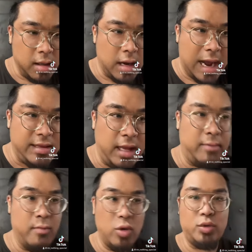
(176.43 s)
I think
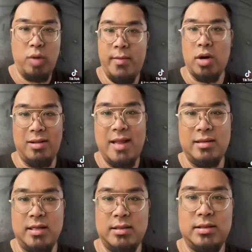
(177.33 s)
most women are like
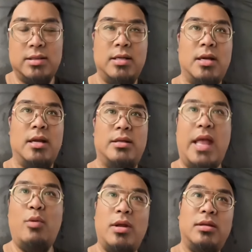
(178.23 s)
this. They
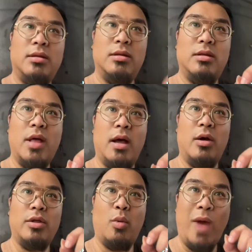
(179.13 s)
want
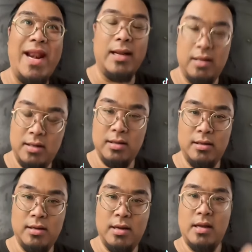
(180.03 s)
the the wedding.
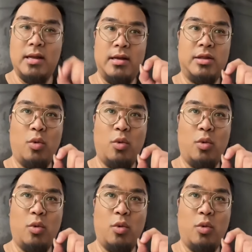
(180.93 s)
The